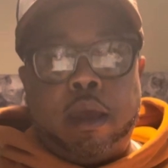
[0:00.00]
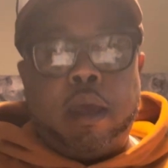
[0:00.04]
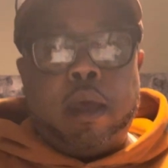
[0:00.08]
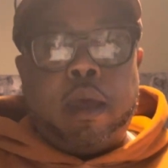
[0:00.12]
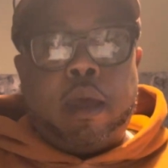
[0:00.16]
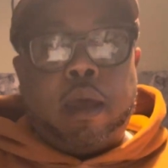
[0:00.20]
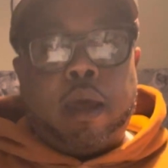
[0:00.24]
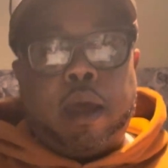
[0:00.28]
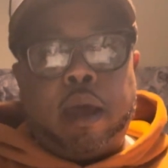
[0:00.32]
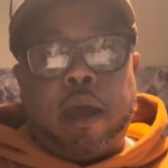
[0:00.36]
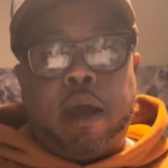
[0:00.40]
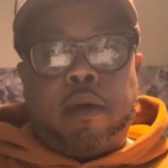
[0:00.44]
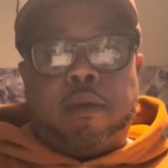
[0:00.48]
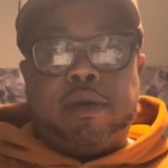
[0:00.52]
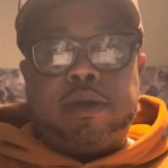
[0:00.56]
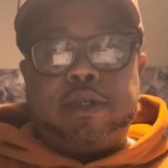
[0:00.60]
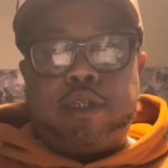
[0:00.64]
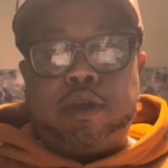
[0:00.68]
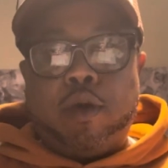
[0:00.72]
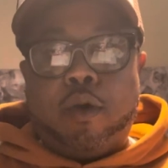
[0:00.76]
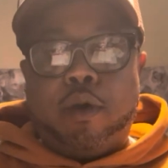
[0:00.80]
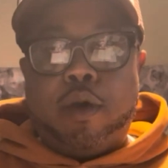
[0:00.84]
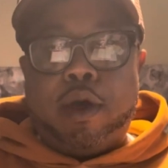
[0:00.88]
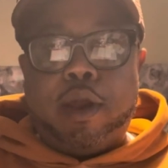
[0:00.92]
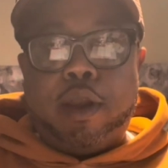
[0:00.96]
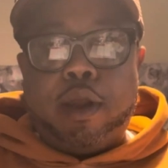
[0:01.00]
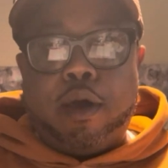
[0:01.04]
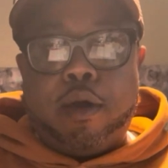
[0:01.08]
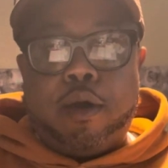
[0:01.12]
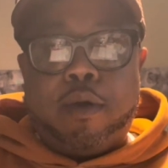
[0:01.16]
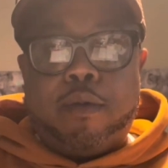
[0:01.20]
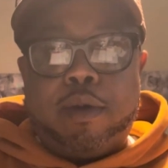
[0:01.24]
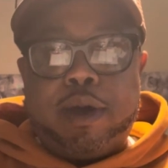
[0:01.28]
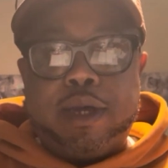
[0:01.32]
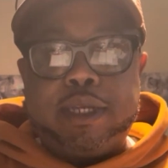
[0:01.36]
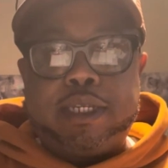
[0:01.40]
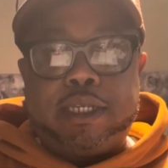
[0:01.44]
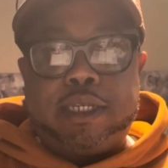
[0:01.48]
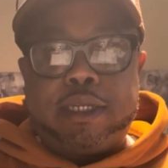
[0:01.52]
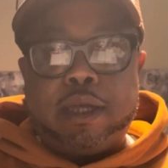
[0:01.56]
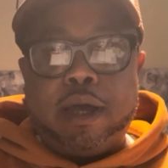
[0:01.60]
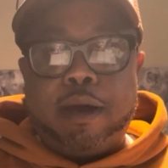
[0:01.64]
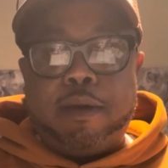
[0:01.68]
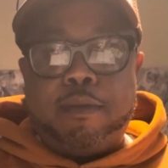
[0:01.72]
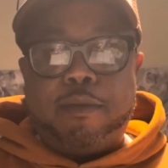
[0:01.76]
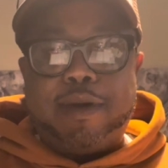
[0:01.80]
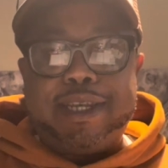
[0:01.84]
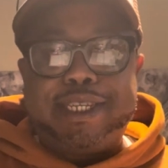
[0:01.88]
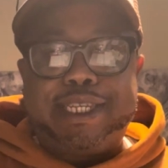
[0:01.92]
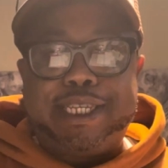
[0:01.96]
Hey, what's going on? What's
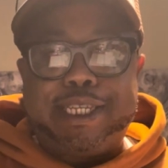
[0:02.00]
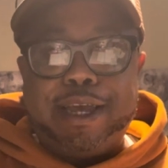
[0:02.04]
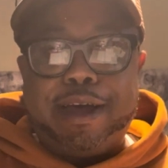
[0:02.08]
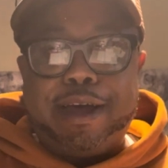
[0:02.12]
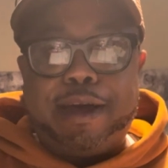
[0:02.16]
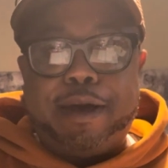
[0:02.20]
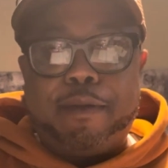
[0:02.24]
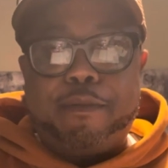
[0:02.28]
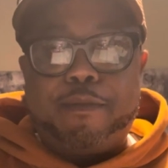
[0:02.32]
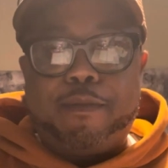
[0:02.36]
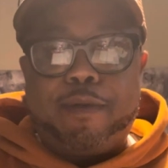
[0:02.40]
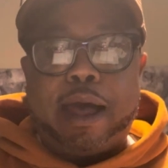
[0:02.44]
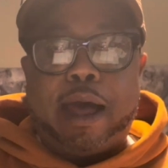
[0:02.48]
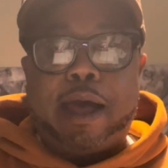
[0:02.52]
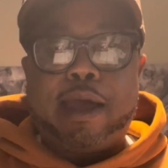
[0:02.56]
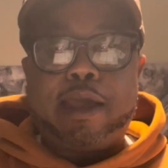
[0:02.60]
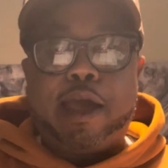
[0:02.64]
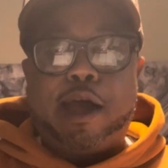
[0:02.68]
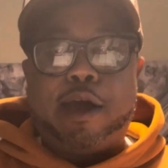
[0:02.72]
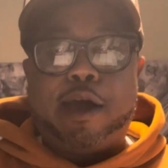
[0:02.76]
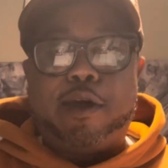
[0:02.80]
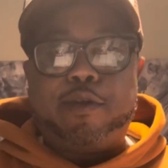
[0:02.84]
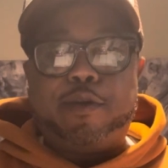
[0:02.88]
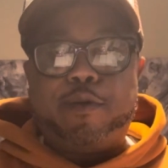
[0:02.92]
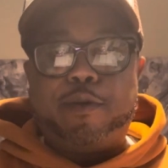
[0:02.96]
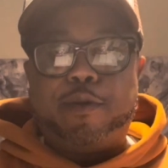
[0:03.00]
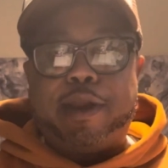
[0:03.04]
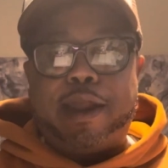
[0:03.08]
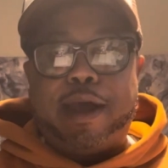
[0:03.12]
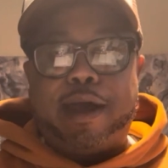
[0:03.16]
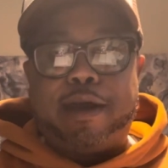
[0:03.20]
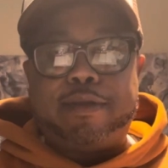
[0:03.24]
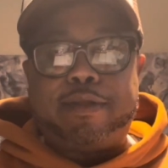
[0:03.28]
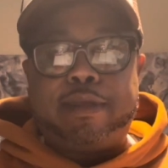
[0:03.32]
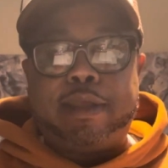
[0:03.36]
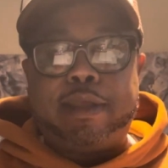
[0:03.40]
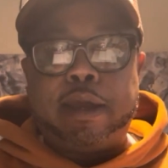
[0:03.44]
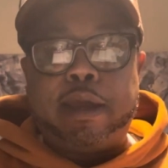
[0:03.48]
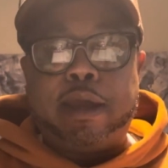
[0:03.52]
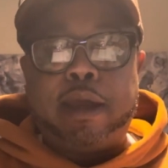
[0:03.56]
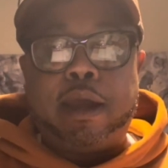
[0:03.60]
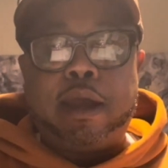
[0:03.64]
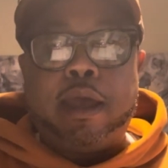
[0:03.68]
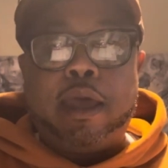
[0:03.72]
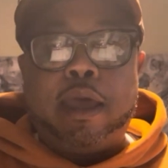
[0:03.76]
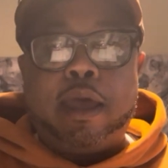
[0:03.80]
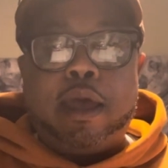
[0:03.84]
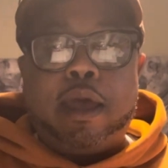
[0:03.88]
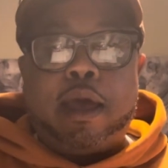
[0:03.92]
up? What's up? How y'all doing out there?